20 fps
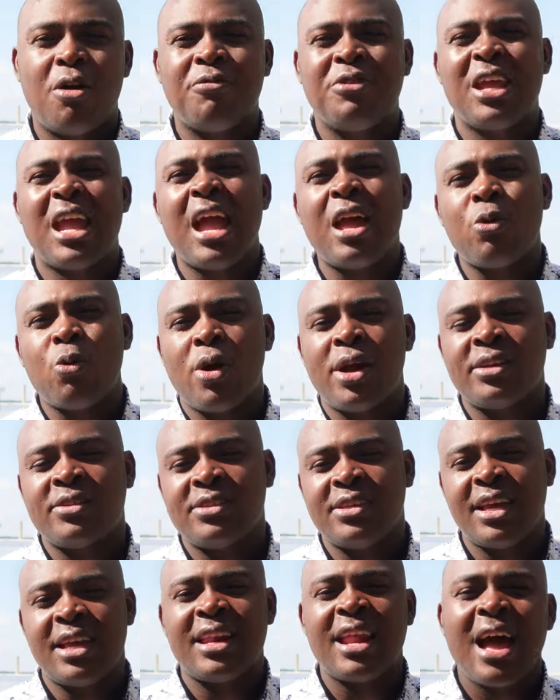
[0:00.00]
of the
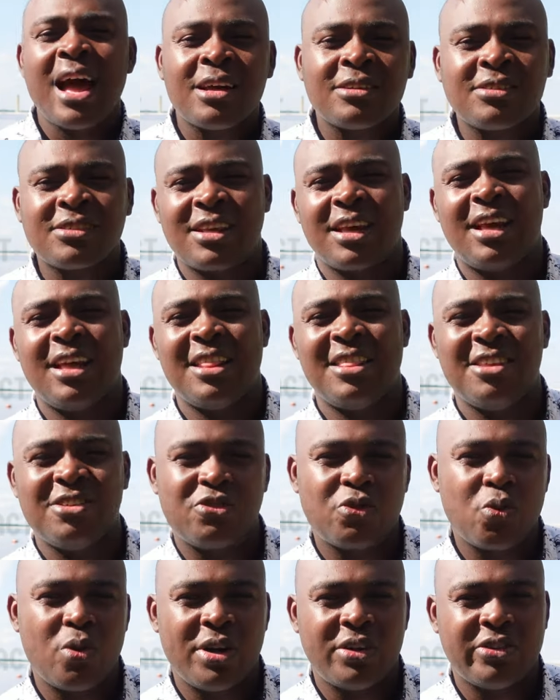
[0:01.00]
NYSC and ask
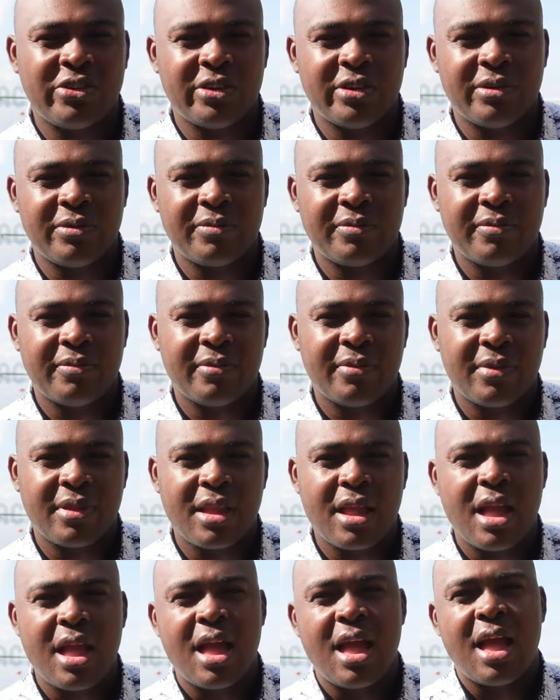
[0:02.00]
this question.
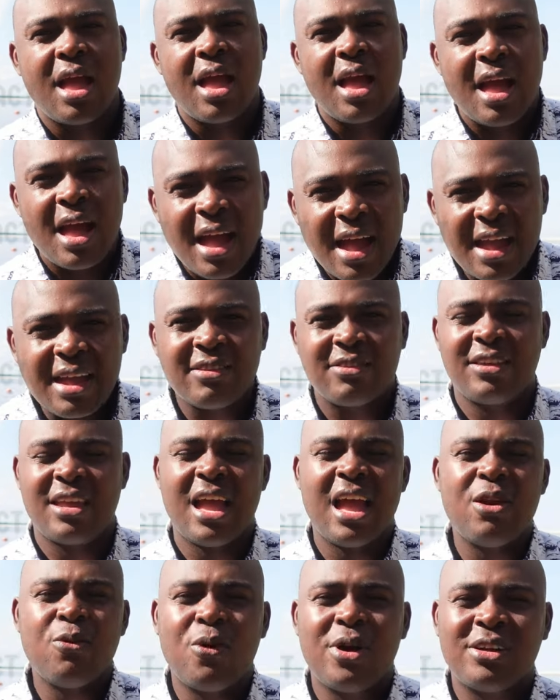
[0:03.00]
Is the
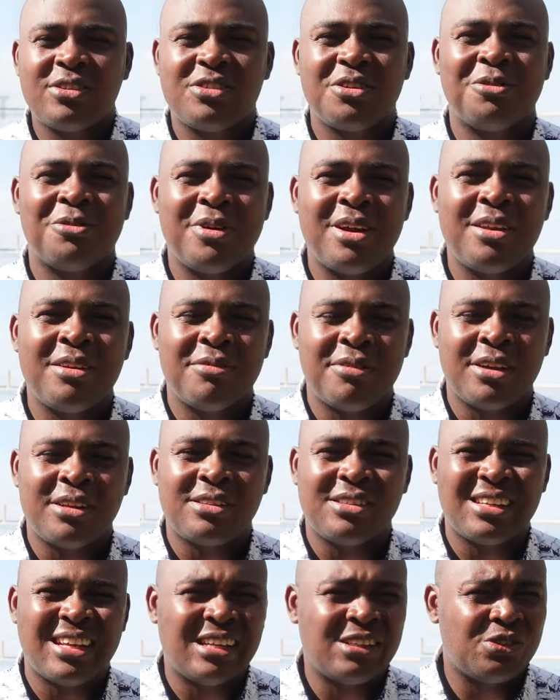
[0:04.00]
NYSC
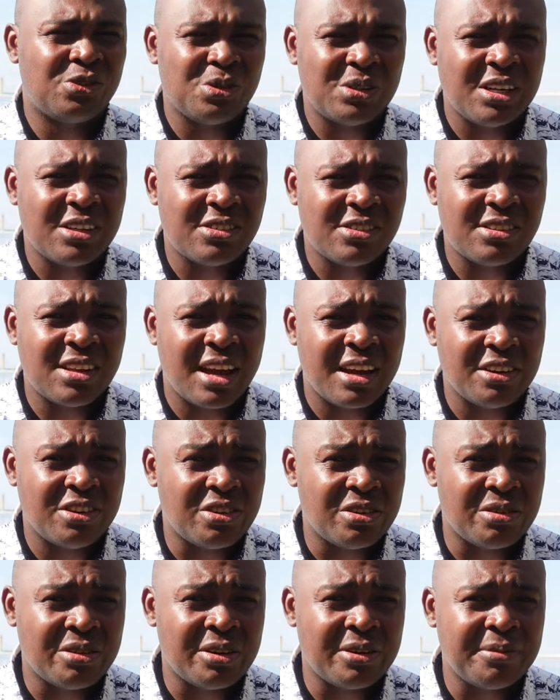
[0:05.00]
relevant in today's
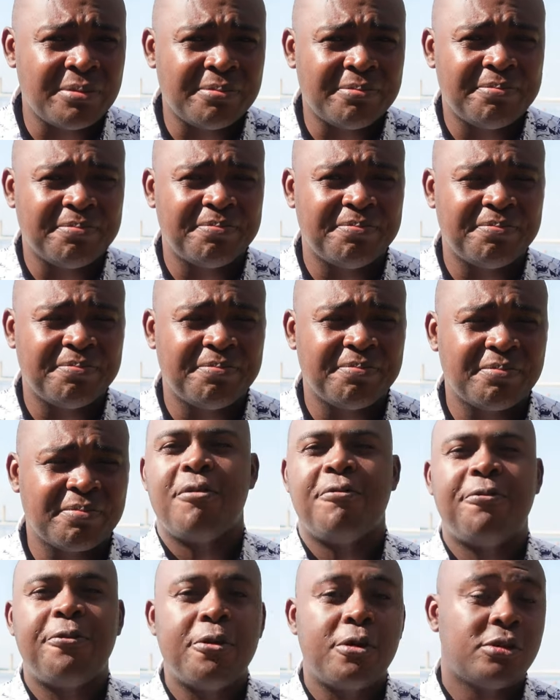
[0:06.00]
Nigeria?
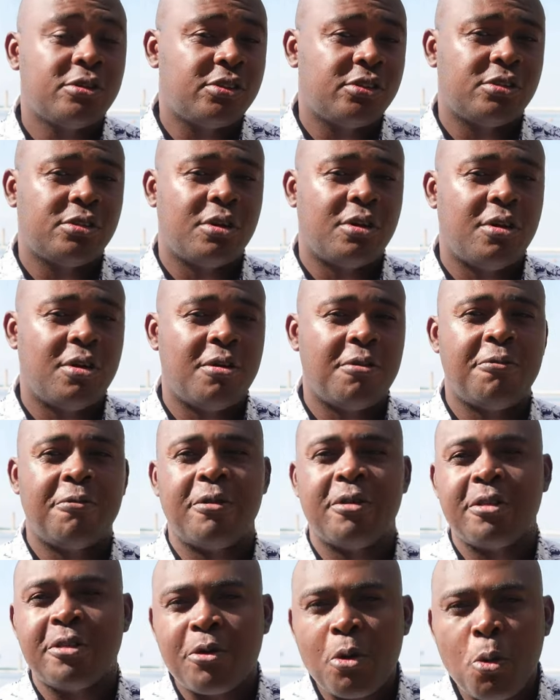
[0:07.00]
First,
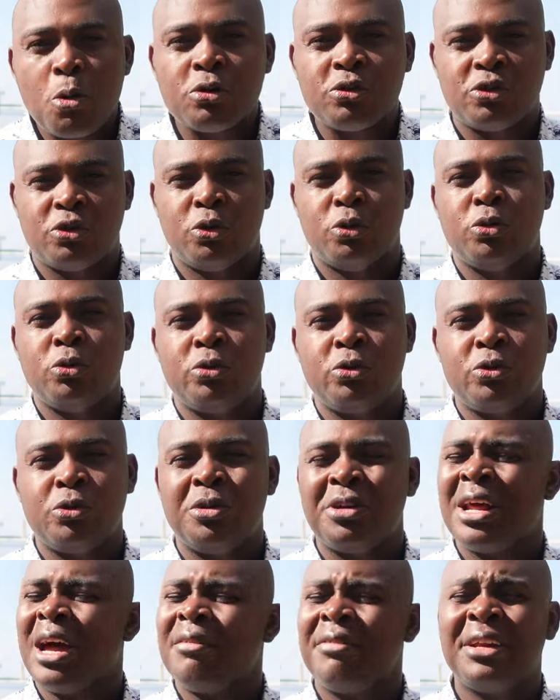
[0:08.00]
for those who do
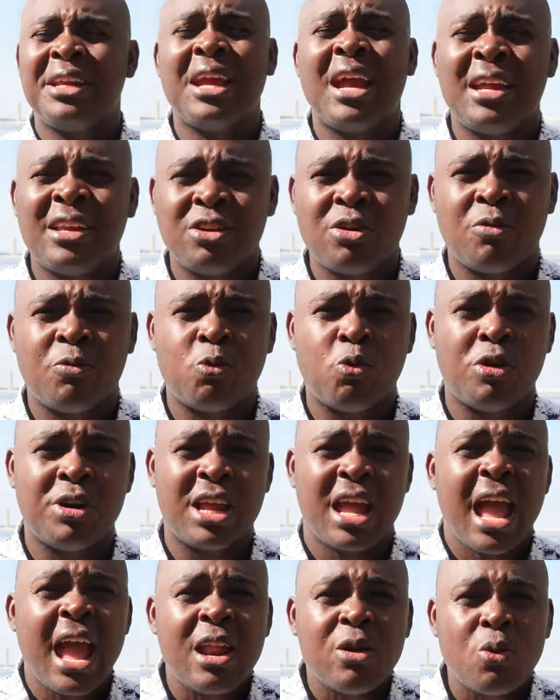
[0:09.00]
not have any idea of
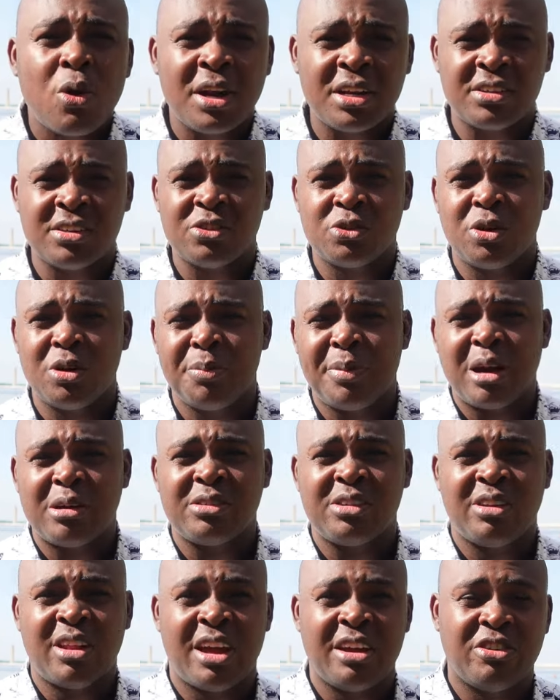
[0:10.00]
what NYSC is all
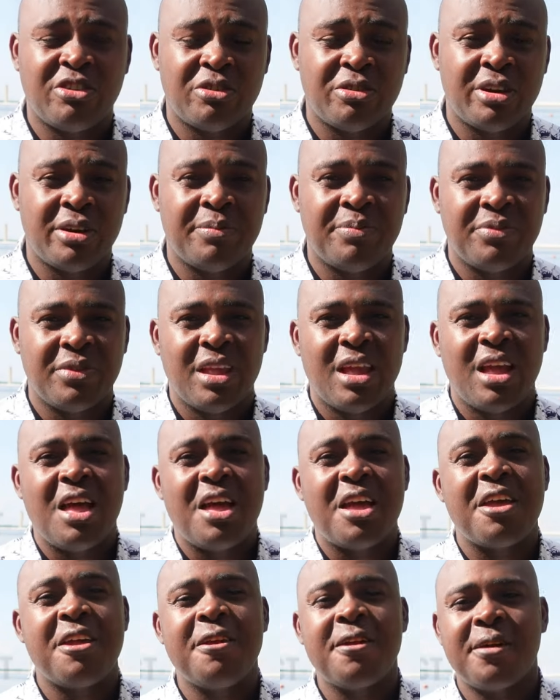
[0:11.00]
about in Nigeria,
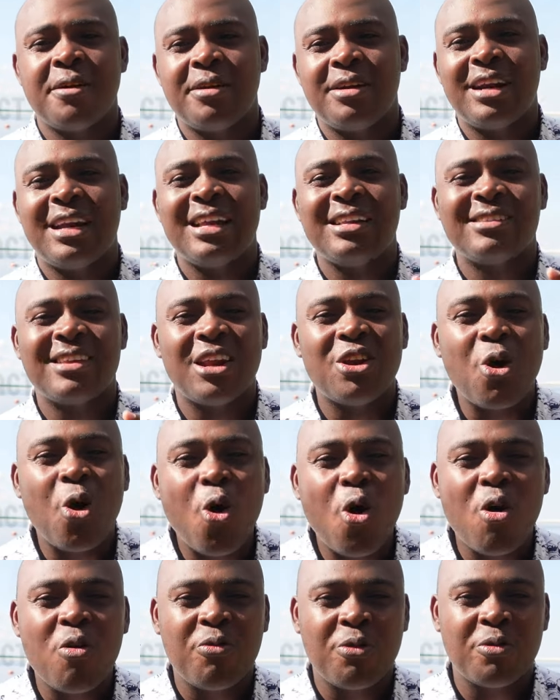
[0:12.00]
here is an
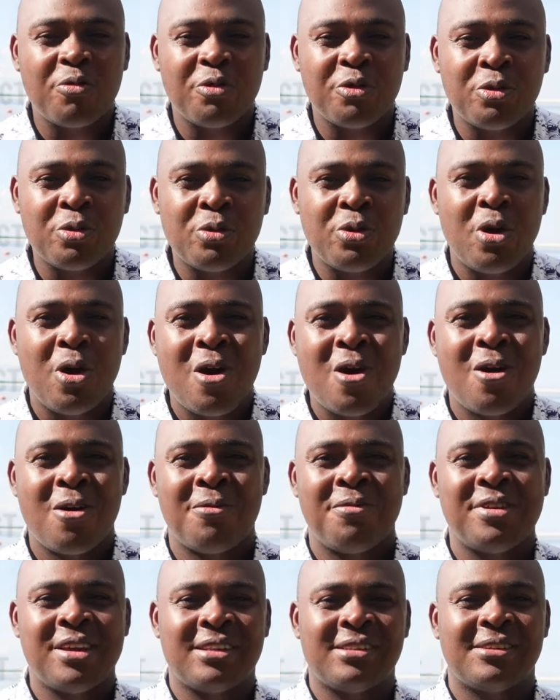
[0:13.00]
overview
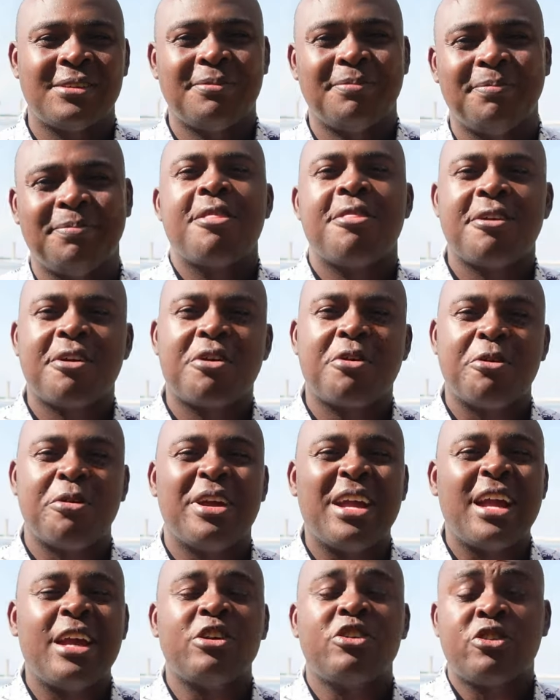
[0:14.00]
of it. The
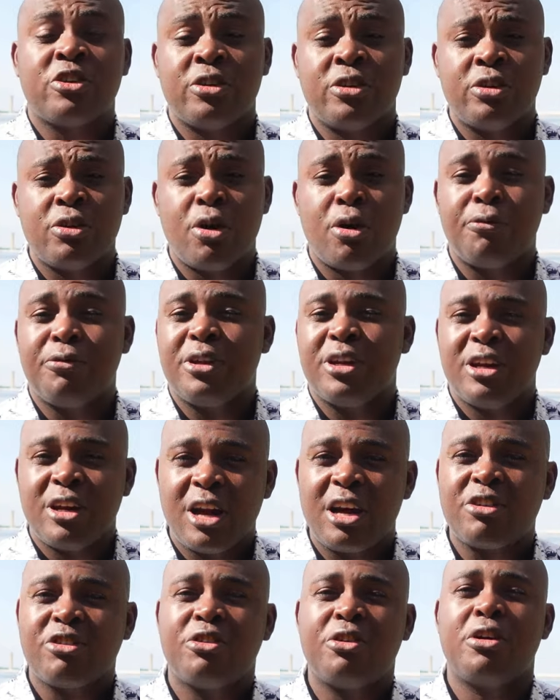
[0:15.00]
creation of the
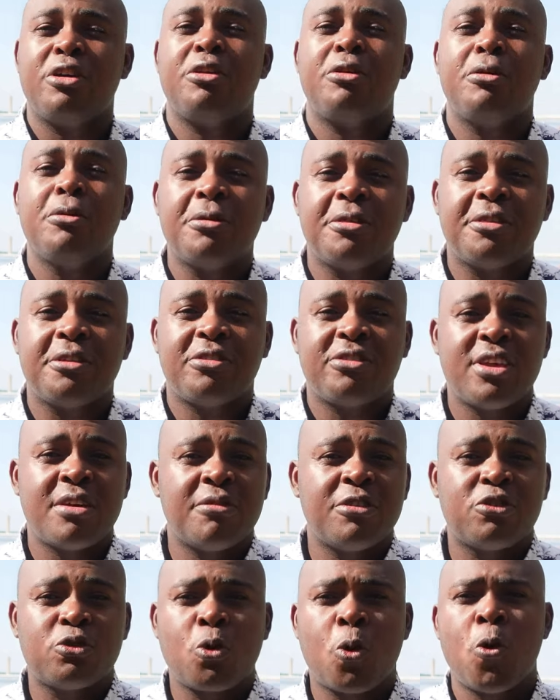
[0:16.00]
National Youth
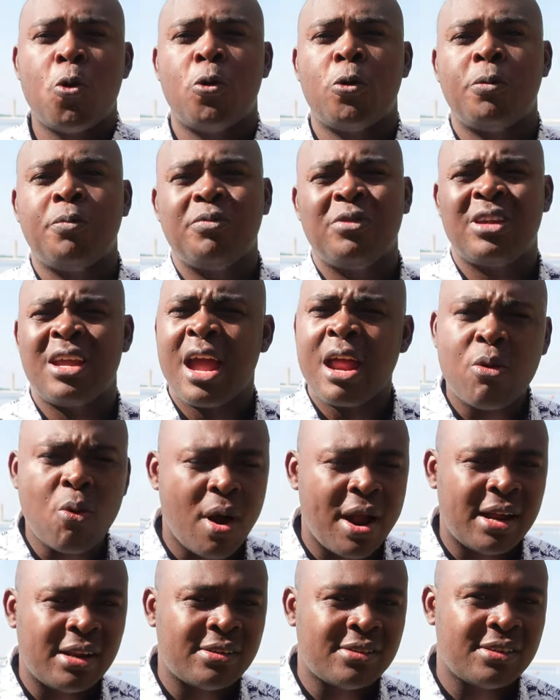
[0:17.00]
Service Corps, the
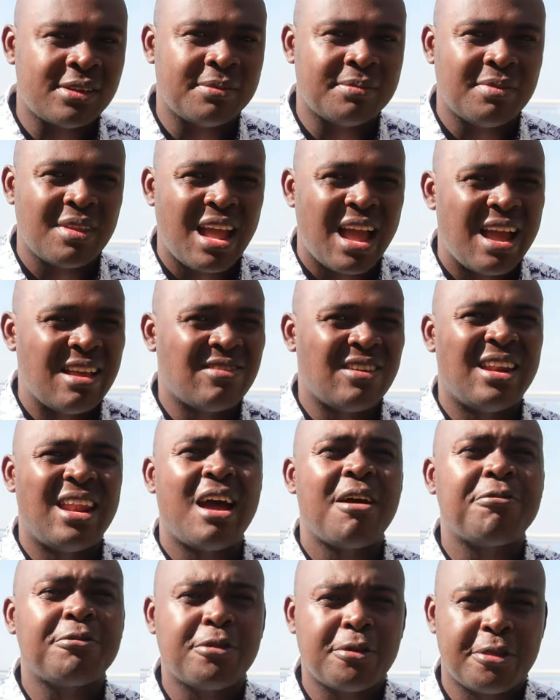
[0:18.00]
NYSC, is an
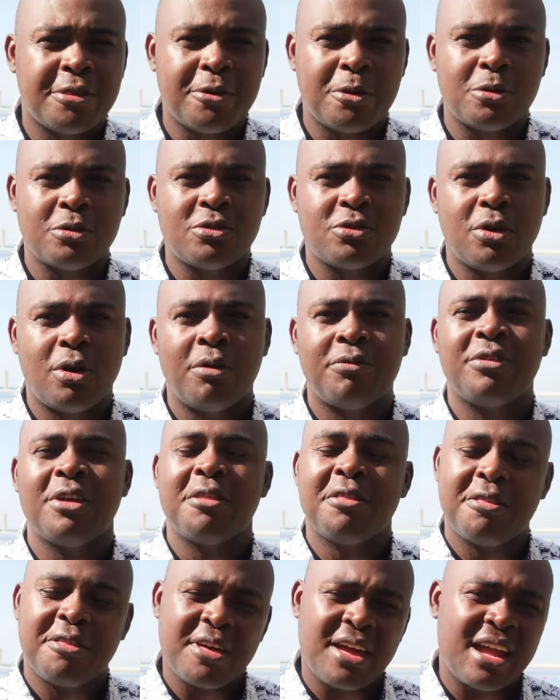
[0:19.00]
afterthought of
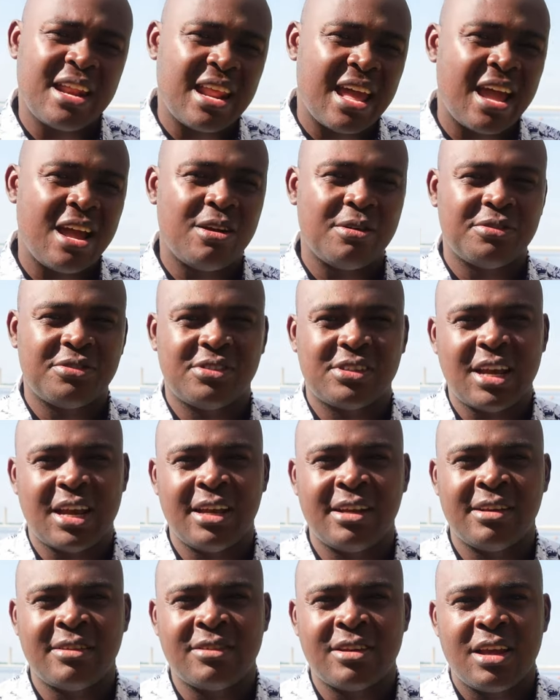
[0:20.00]
the then head of
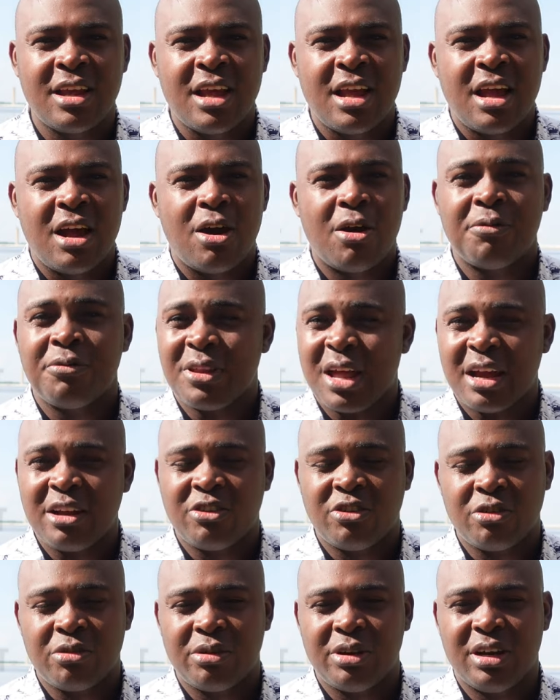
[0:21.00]
state of
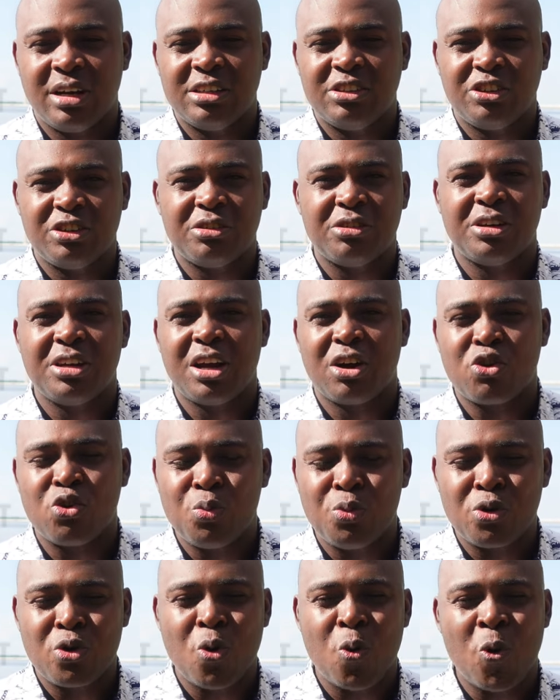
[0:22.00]
Nigeria, General
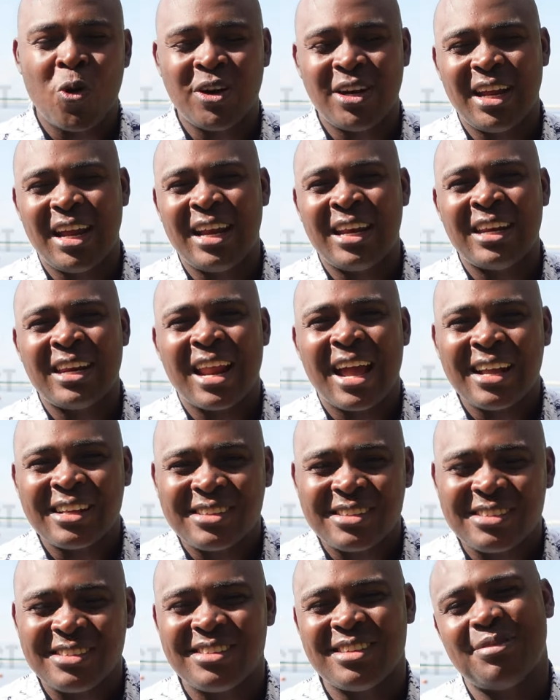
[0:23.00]
Yakubu Gowon, in
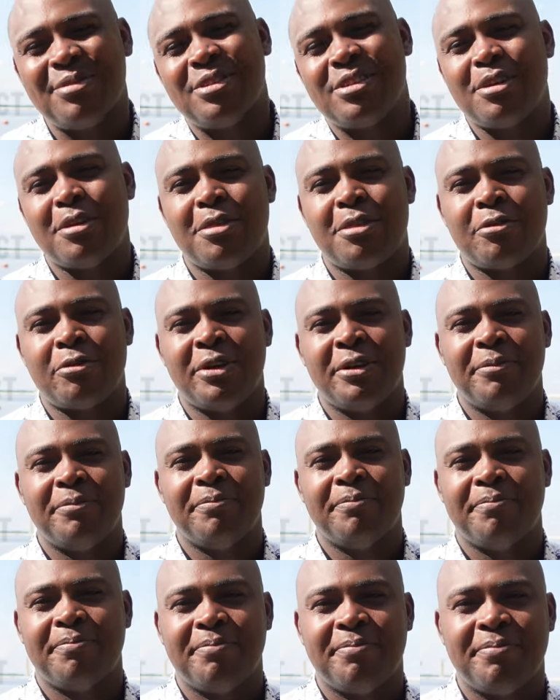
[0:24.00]
1973.
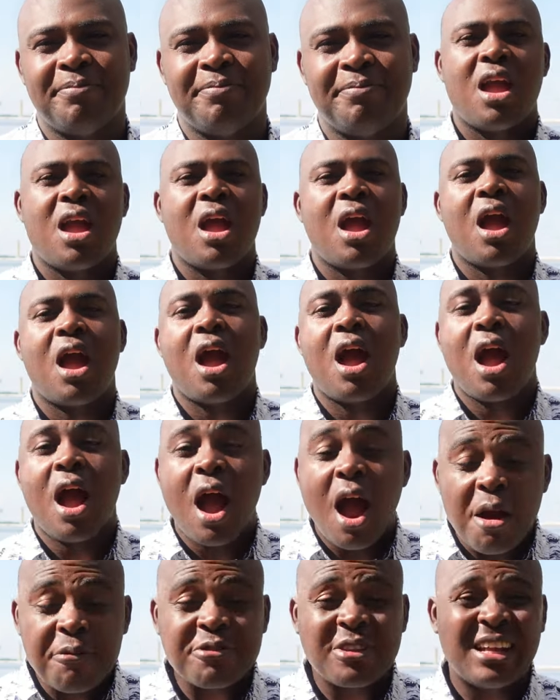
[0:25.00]

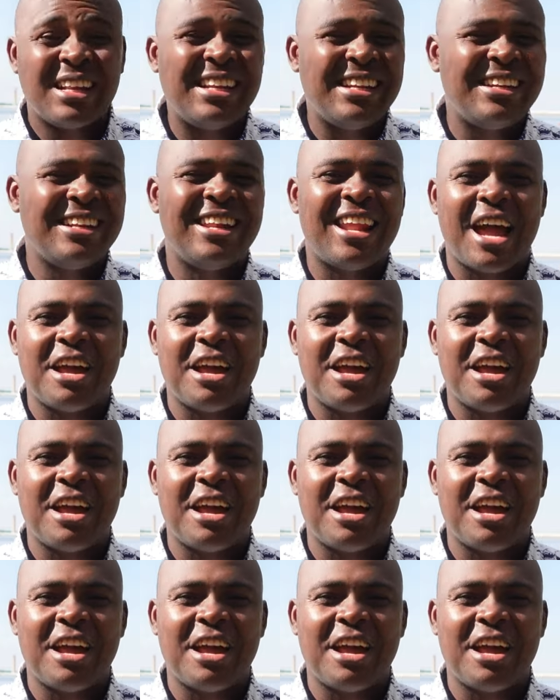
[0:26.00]
After leading